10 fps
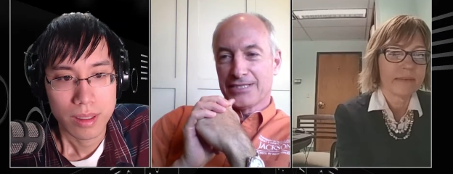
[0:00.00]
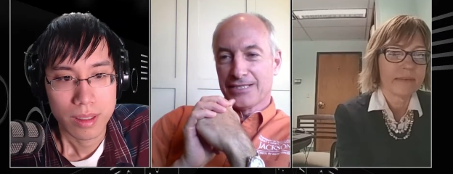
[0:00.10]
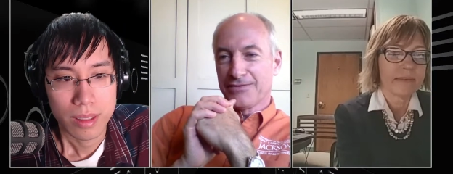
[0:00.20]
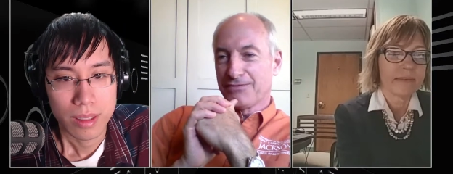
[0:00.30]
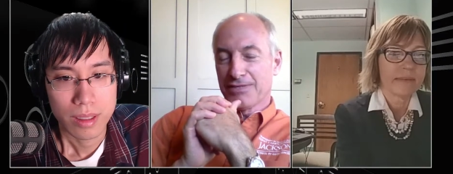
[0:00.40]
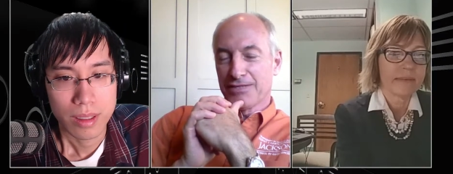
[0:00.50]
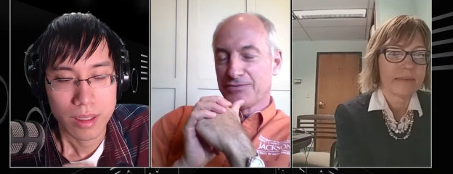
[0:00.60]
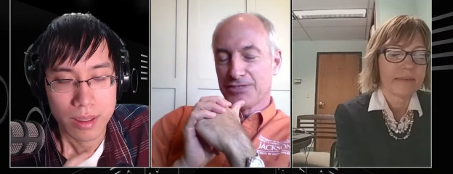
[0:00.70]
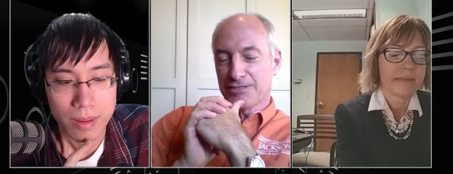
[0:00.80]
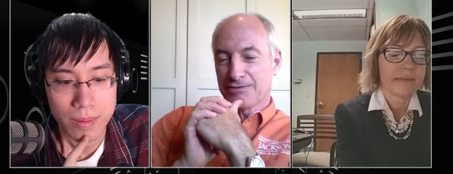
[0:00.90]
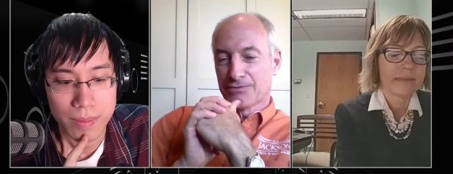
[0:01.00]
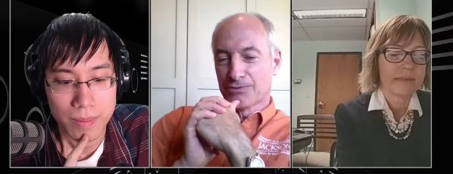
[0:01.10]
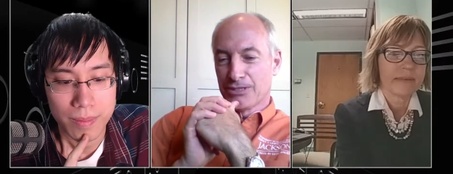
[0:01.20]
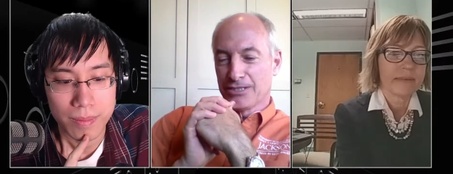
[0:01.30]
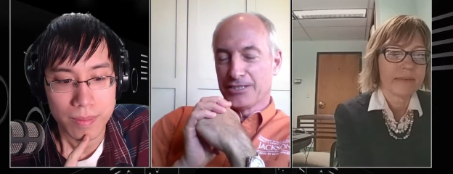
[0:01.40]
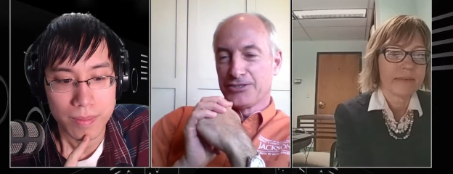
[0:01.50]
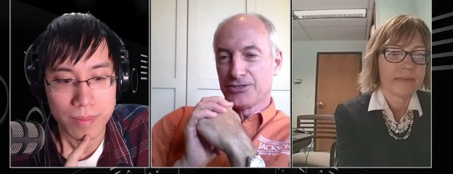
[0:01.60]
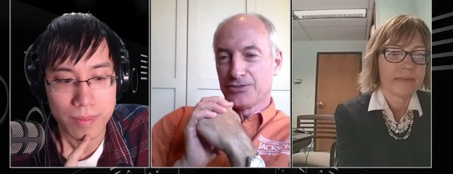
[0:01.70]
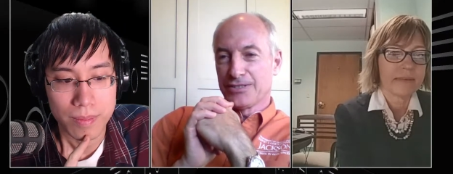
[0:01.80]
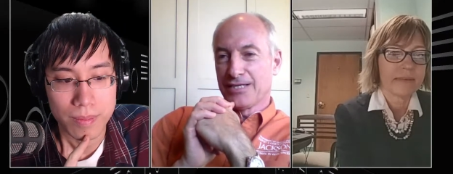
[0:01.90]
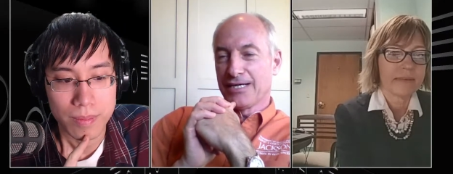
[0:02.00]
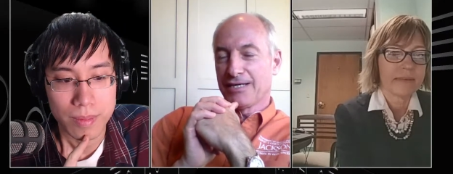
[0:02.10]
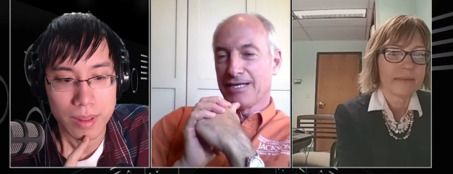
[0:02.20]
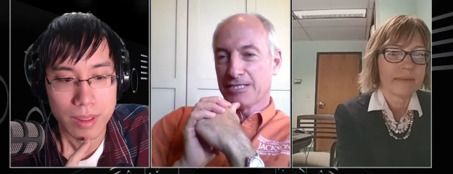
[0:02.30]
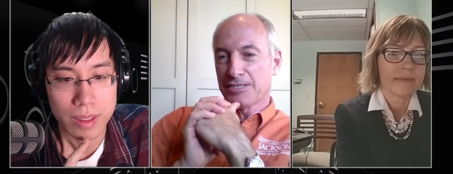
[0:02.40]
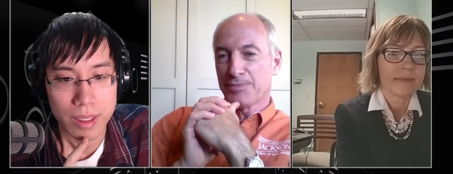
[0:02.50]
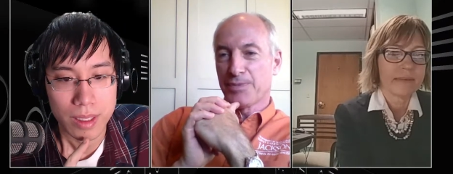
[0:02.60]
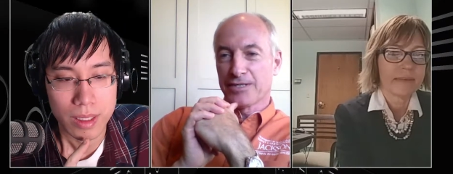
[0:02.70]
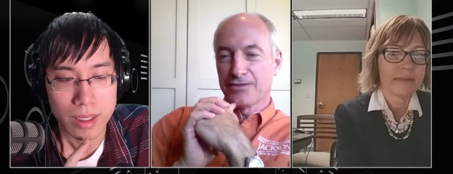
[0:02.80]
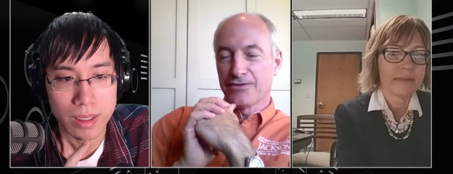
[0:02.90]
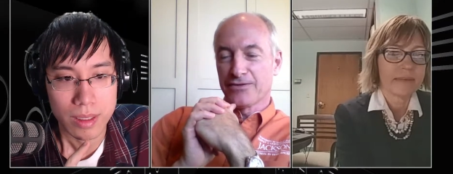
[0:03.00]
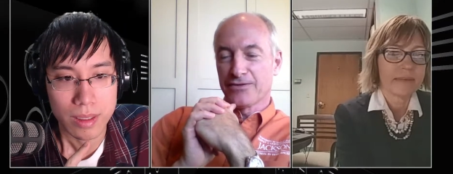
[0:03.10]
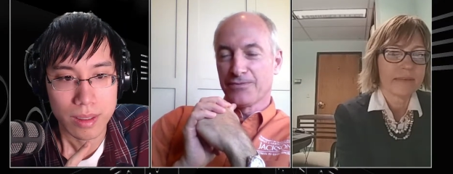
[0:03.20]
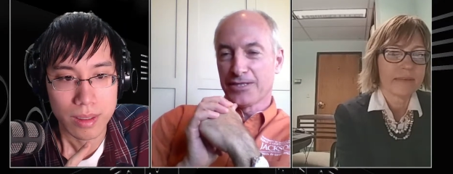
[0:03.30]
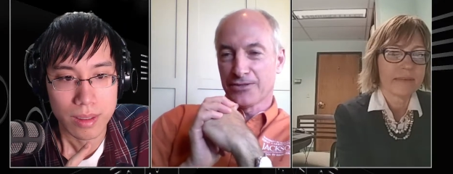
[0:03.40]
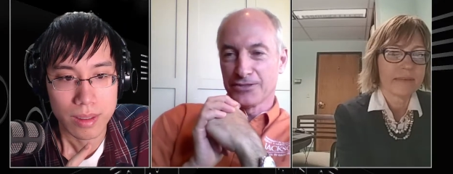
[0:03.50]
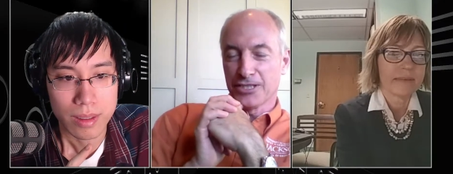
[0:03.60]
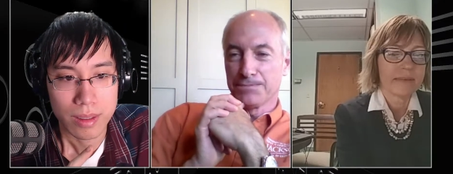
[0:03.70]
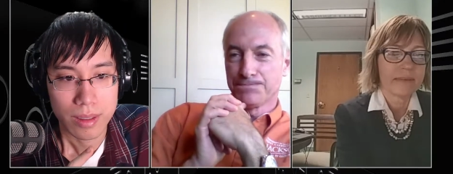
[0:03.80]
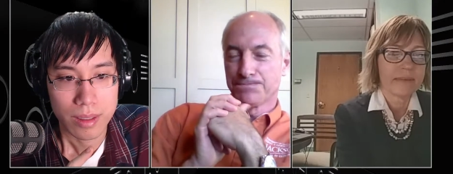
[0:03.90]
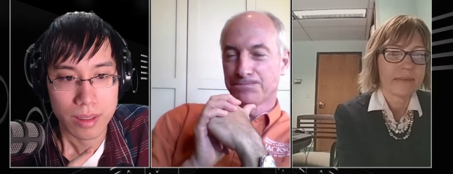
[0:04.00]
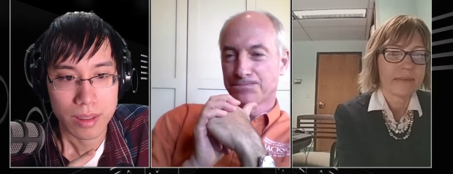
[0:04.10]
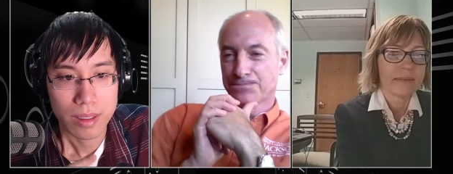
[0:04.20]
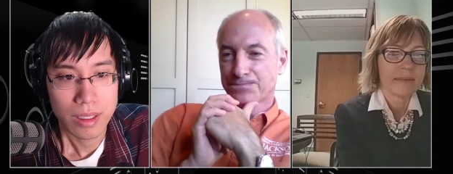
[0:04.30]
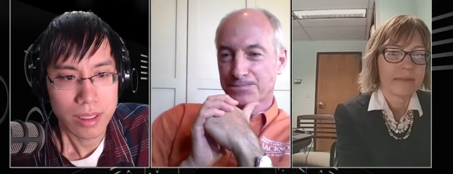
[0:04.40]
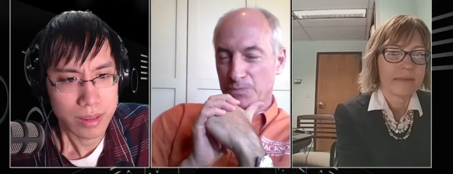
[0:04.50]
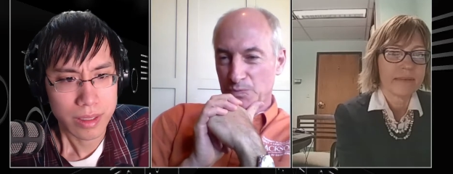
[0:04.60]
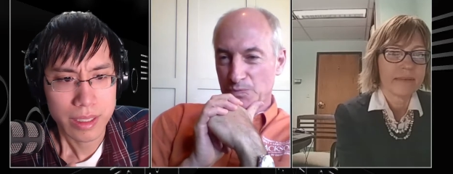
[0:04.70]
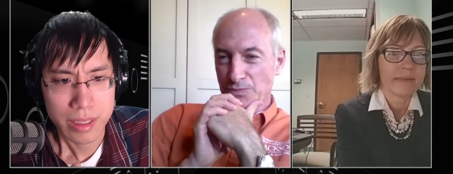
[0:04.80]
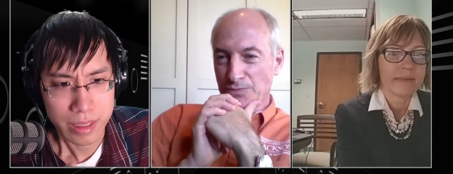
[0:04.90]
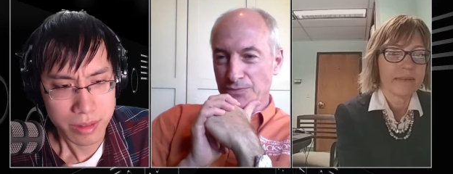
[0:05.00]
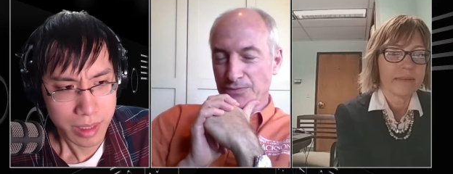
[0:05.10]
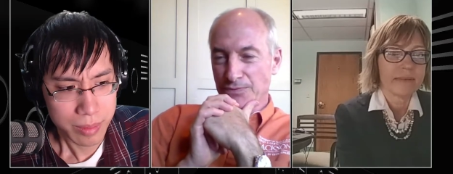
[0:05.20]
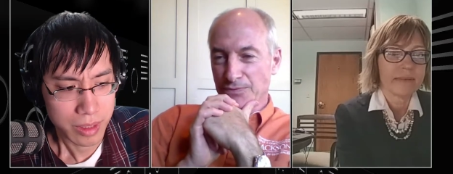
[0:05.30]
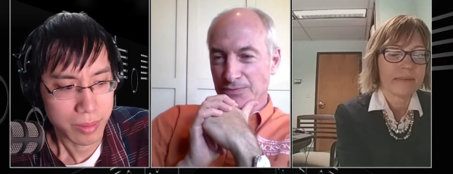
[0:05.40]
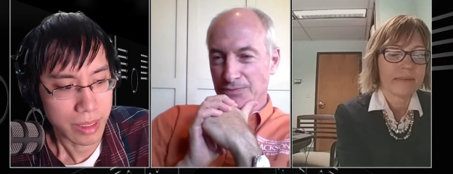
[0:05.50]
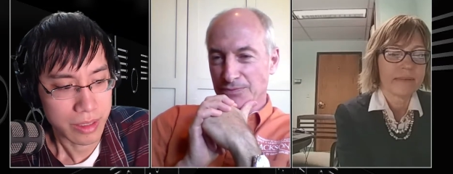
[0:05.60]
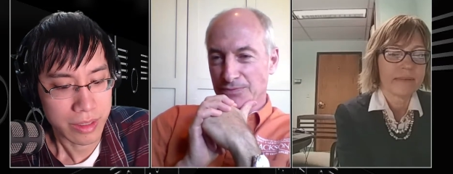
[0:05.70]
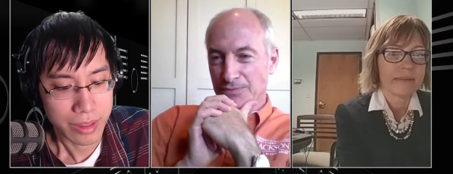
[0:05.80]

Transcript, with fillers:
Speaker 1: I've, I've just really enjoyed that aspect of my current job.
Speaker 2: Sorry to interrupt you, but you